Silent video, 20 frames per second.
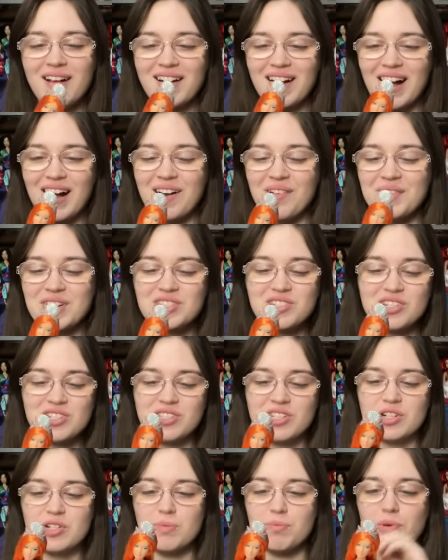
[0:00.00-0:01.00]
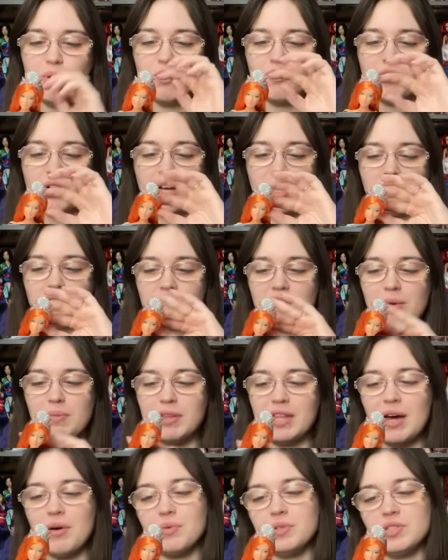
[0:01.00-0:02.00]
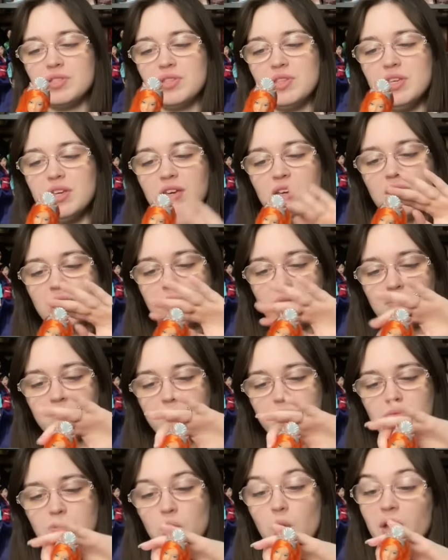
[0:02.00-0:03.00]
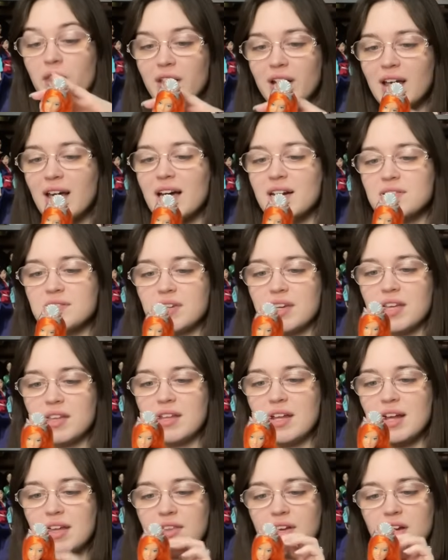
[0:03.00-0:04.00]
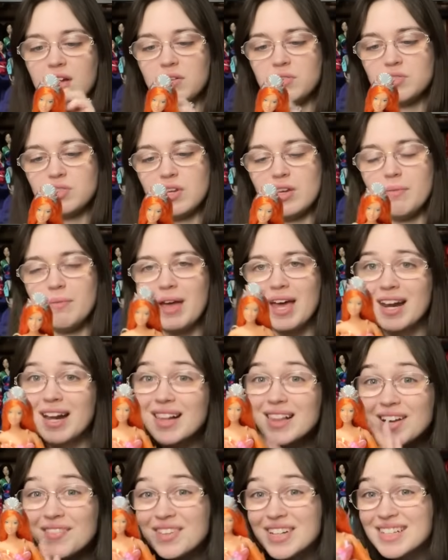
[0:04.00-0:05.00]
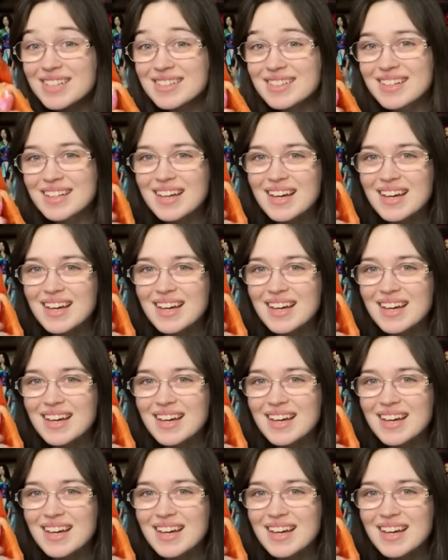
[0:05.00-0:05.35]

um, it's just such a beautiful color scheme, and that was the toy that I had as a kid that had that color scheme, and I love it.